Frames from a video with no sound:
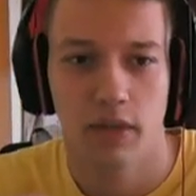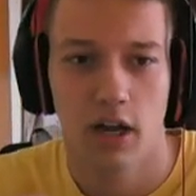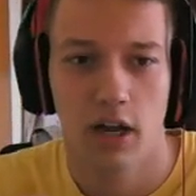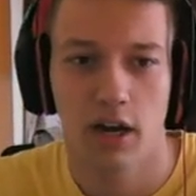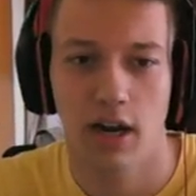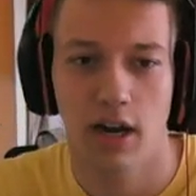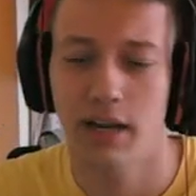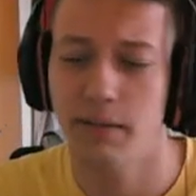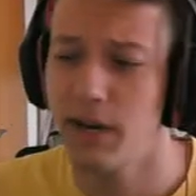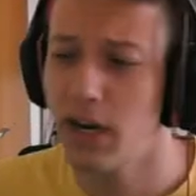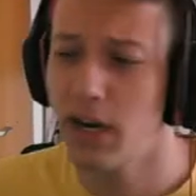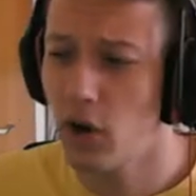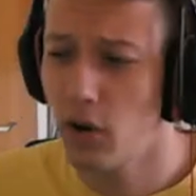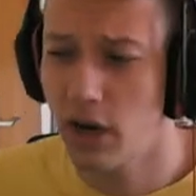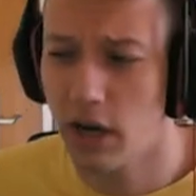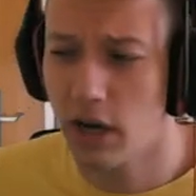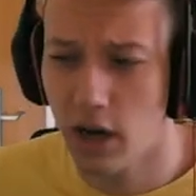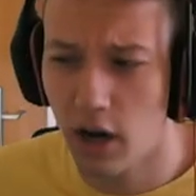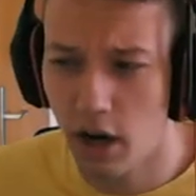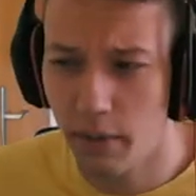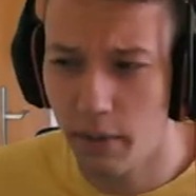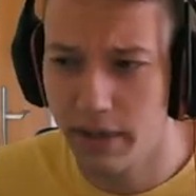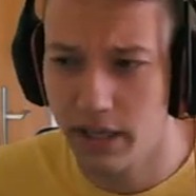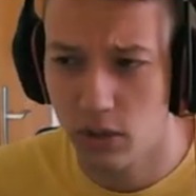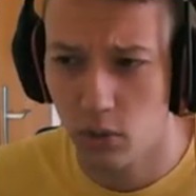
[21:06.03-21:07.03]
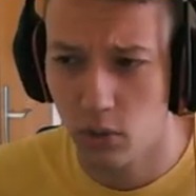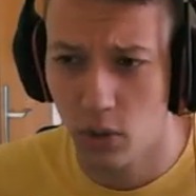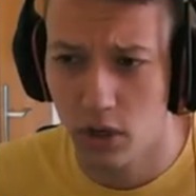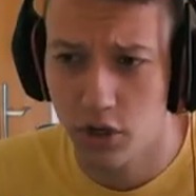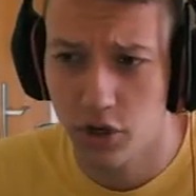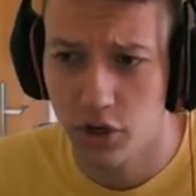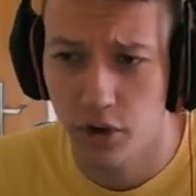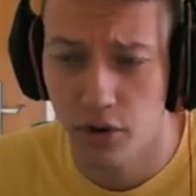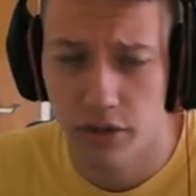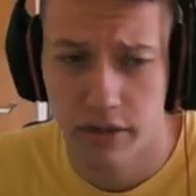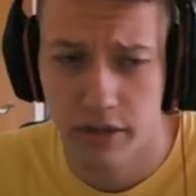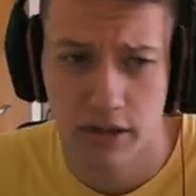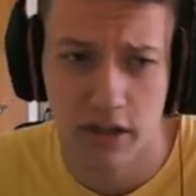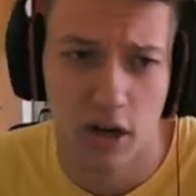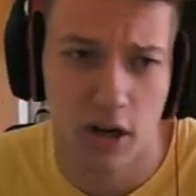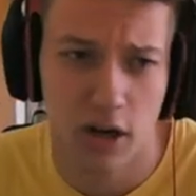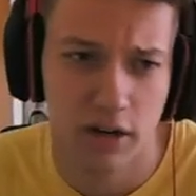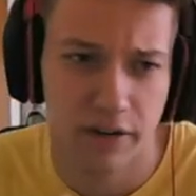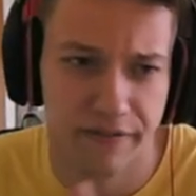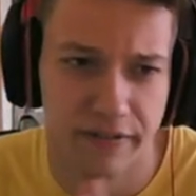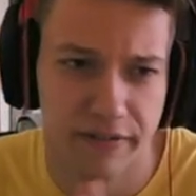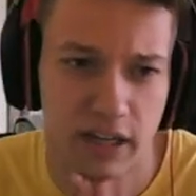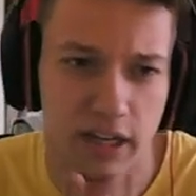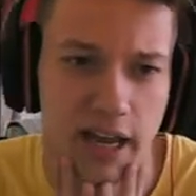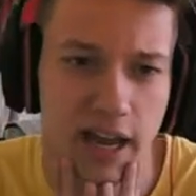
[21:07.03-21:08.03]
Let me know in the comments what you thought
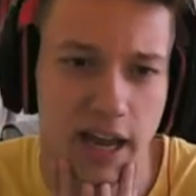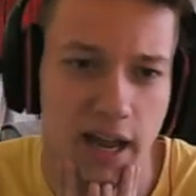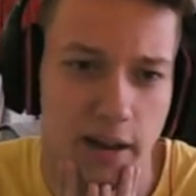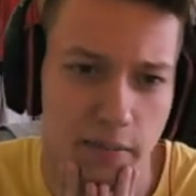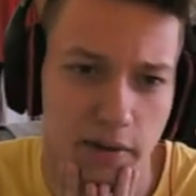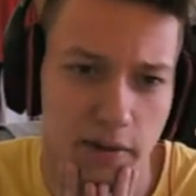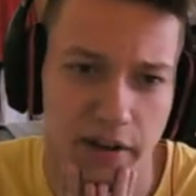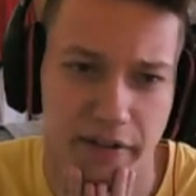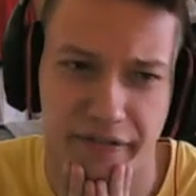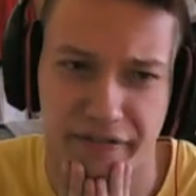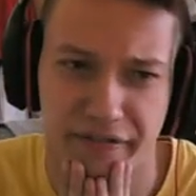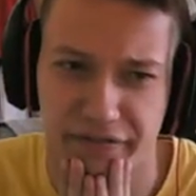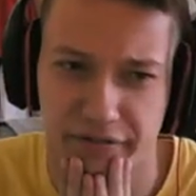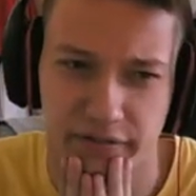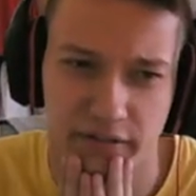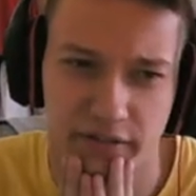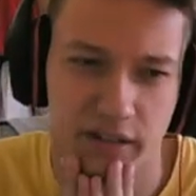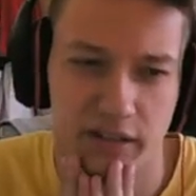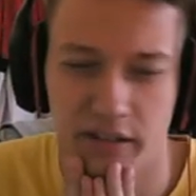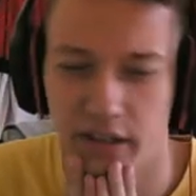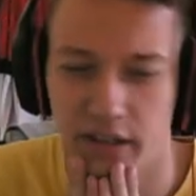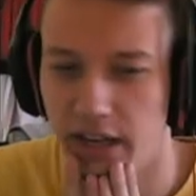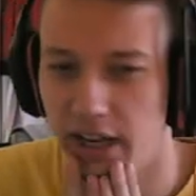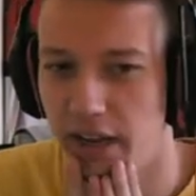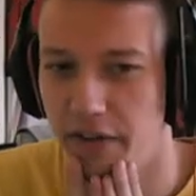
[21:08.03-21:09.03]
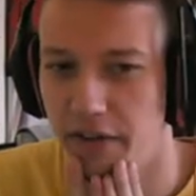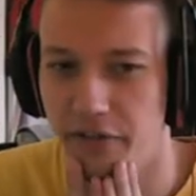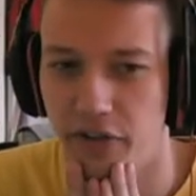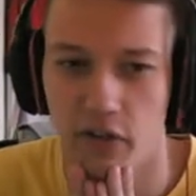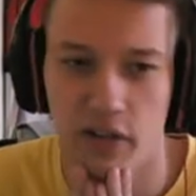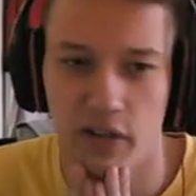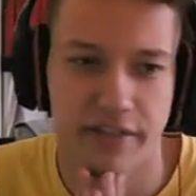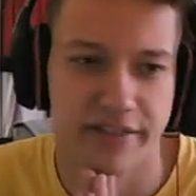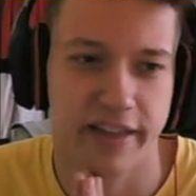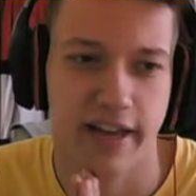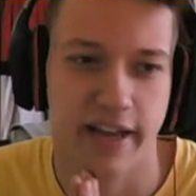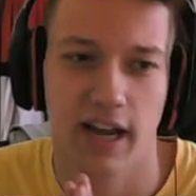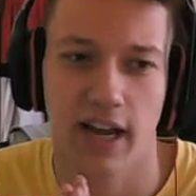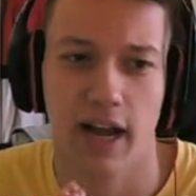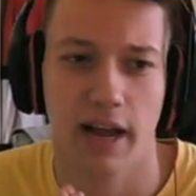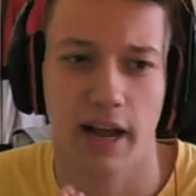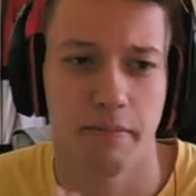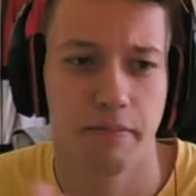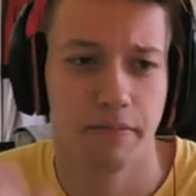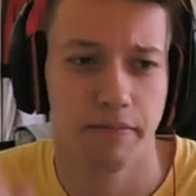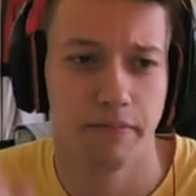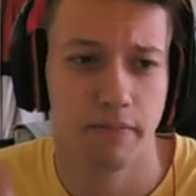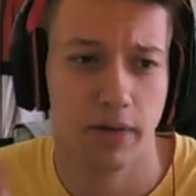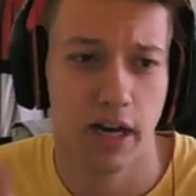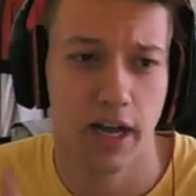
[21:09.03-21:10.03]
of the game. If you think
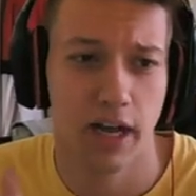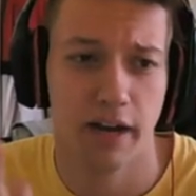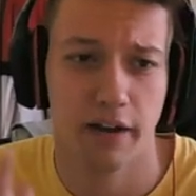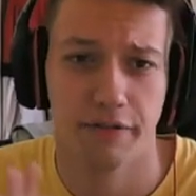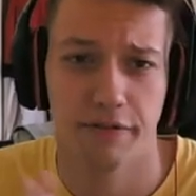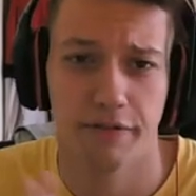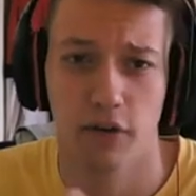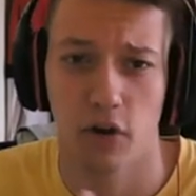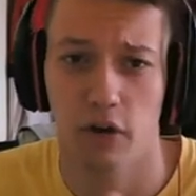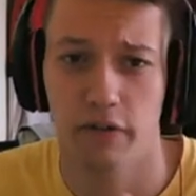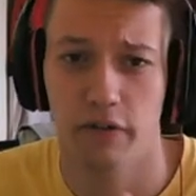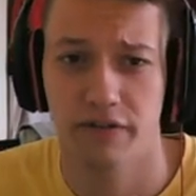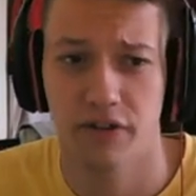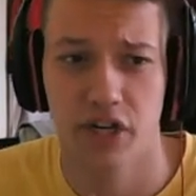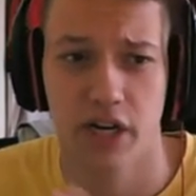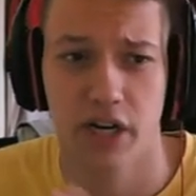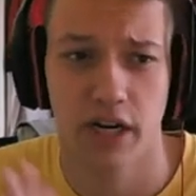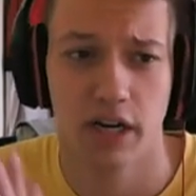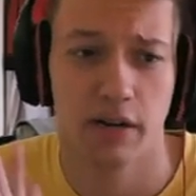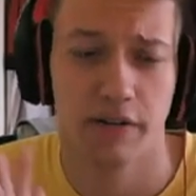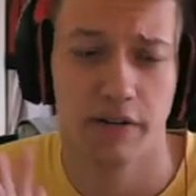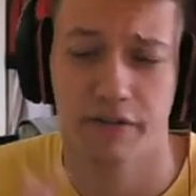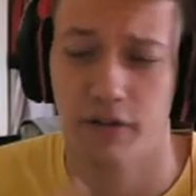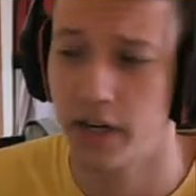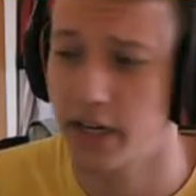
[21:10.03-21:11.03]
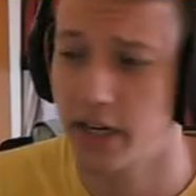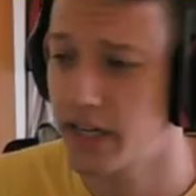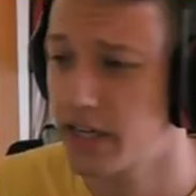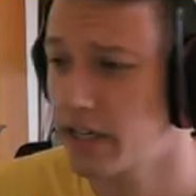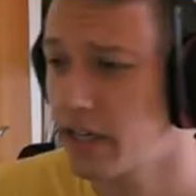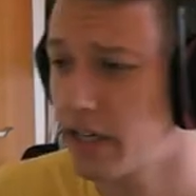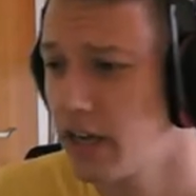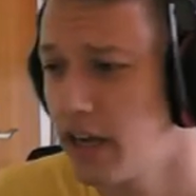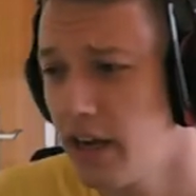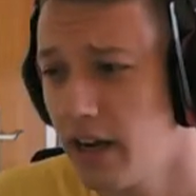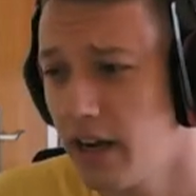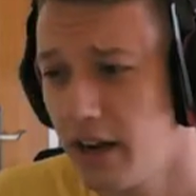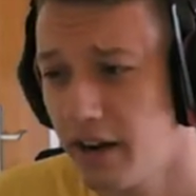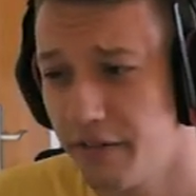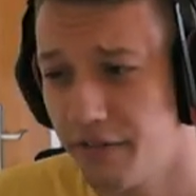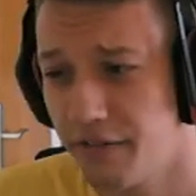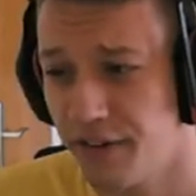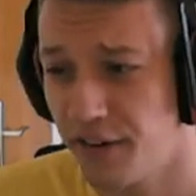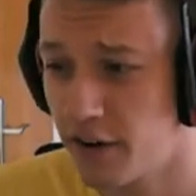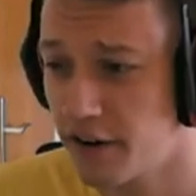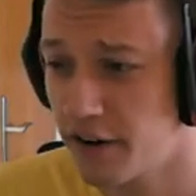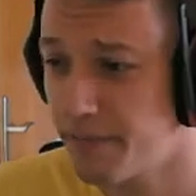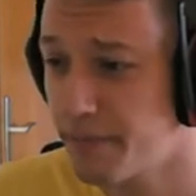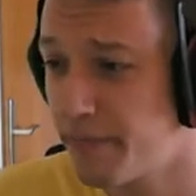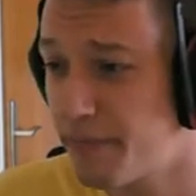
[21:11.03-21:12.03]
I'm like full of shit for this,
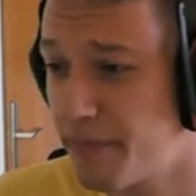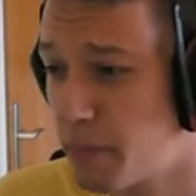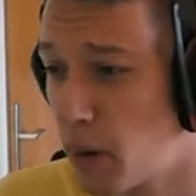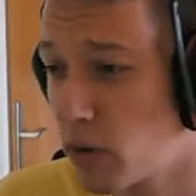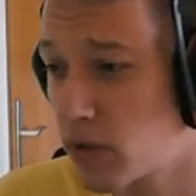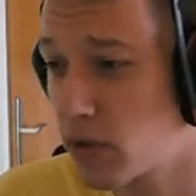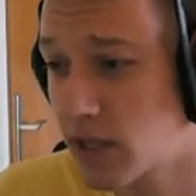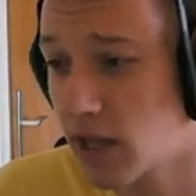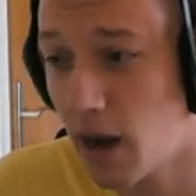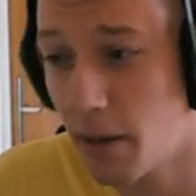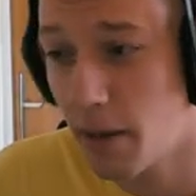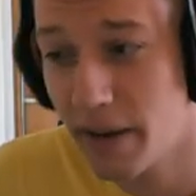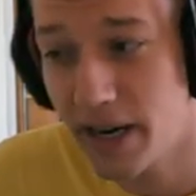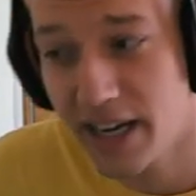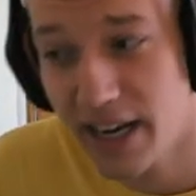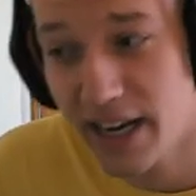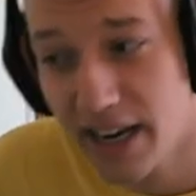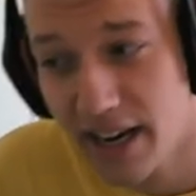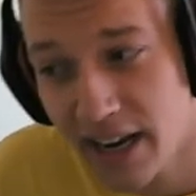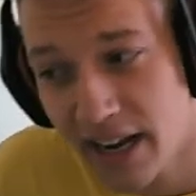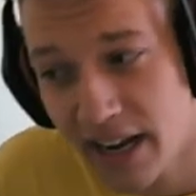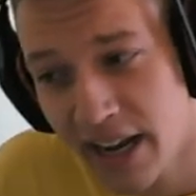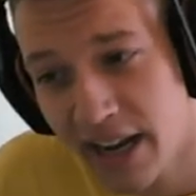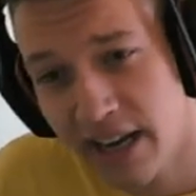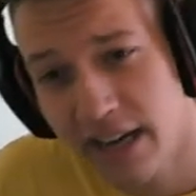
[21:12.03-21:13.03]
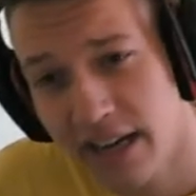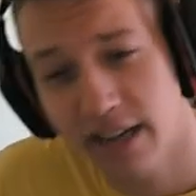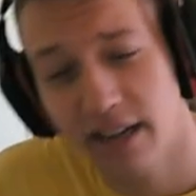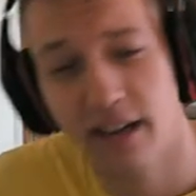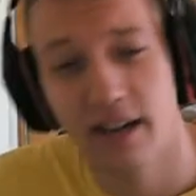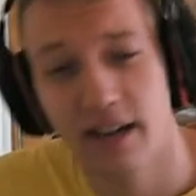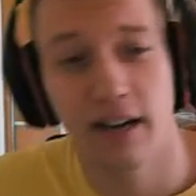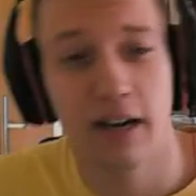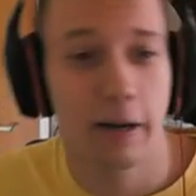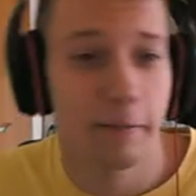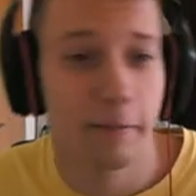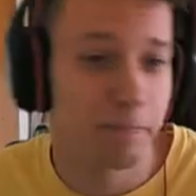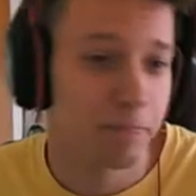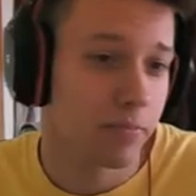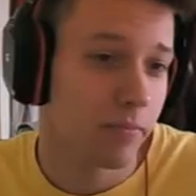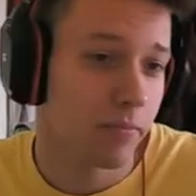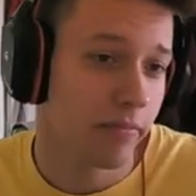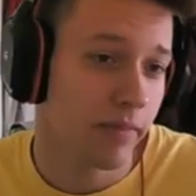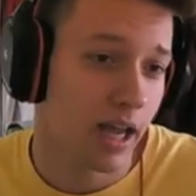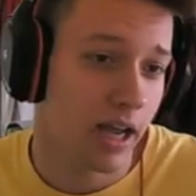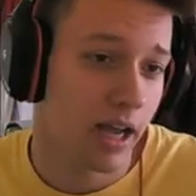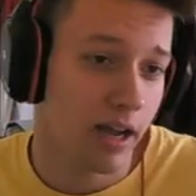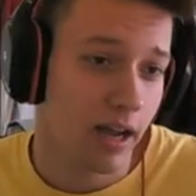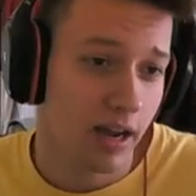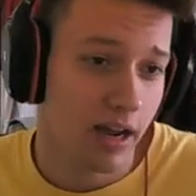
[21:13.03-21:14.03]
for post commentating it,
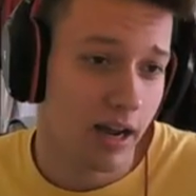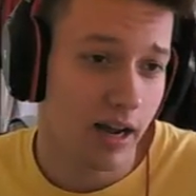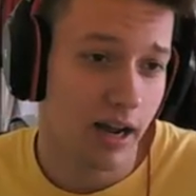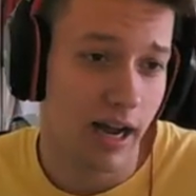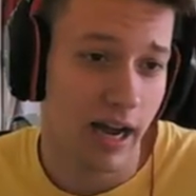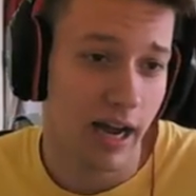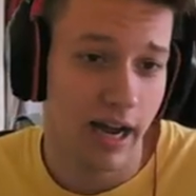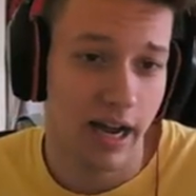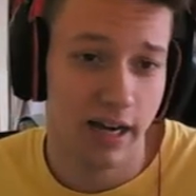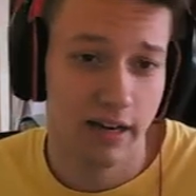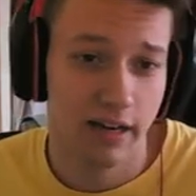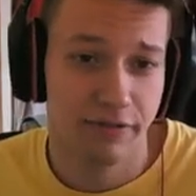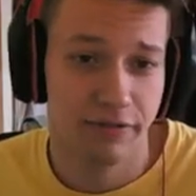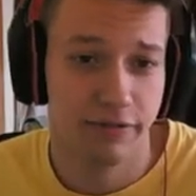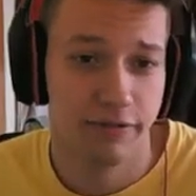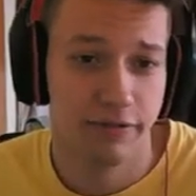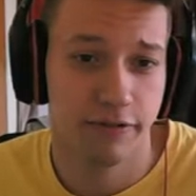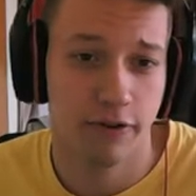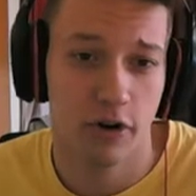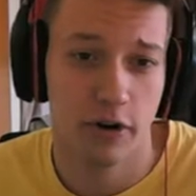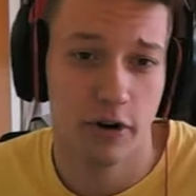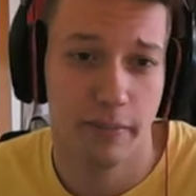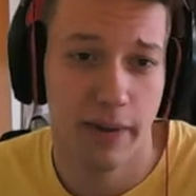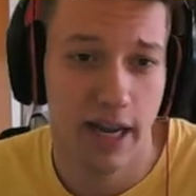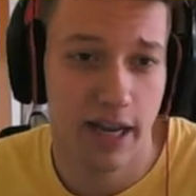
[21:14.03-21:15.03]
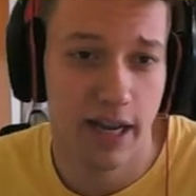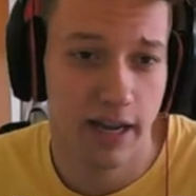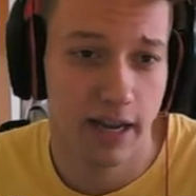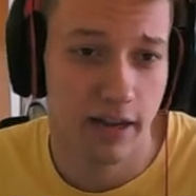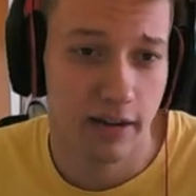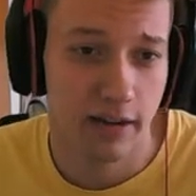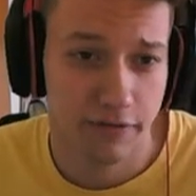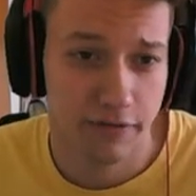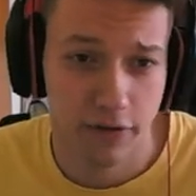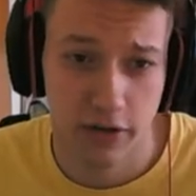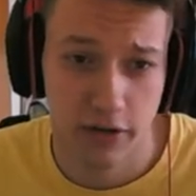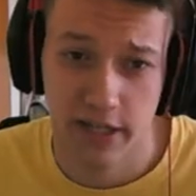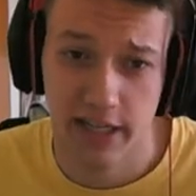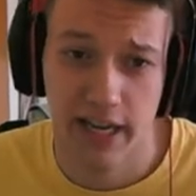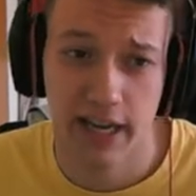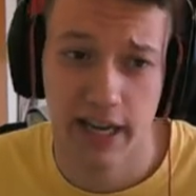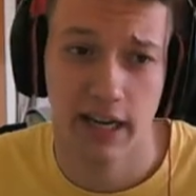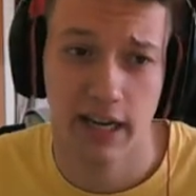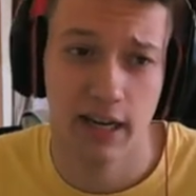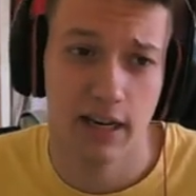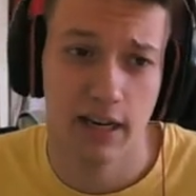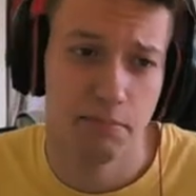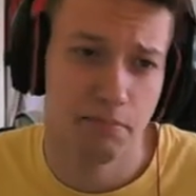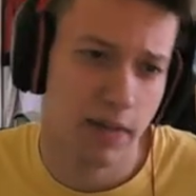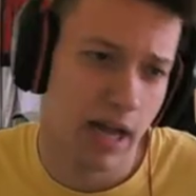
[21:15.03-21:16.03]
and for saying
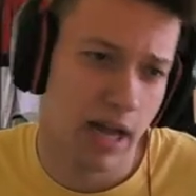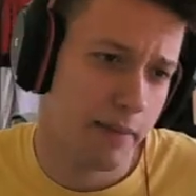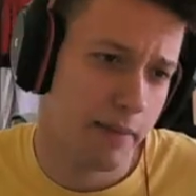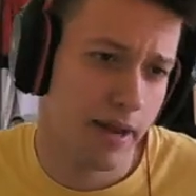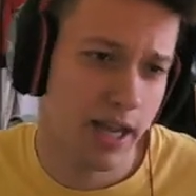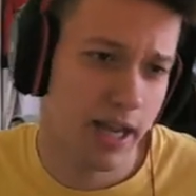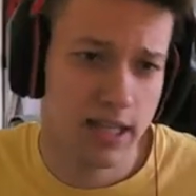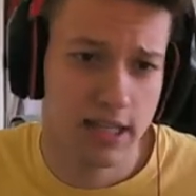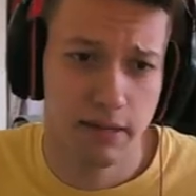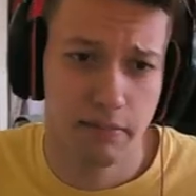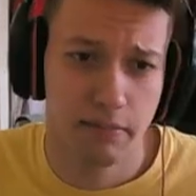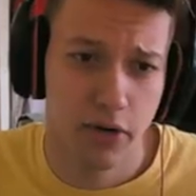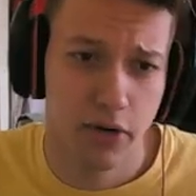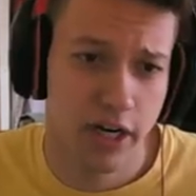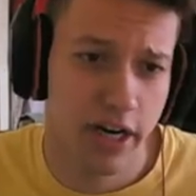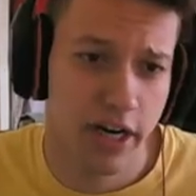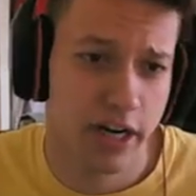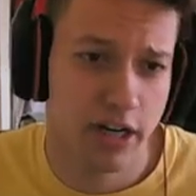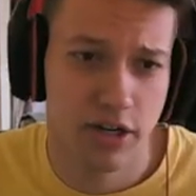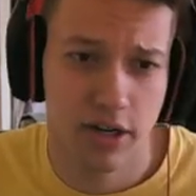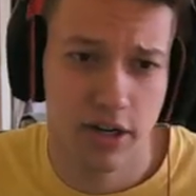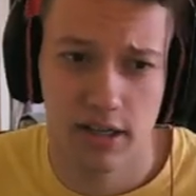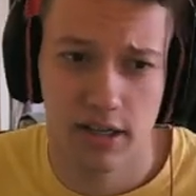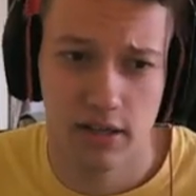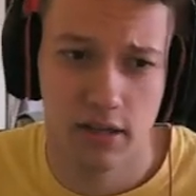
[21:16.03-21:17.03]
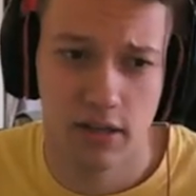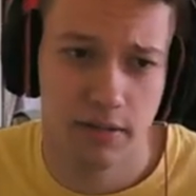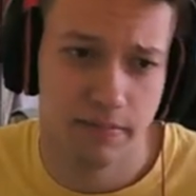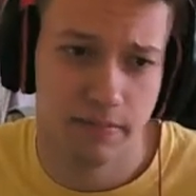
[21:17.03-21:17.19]
that I made some predictions.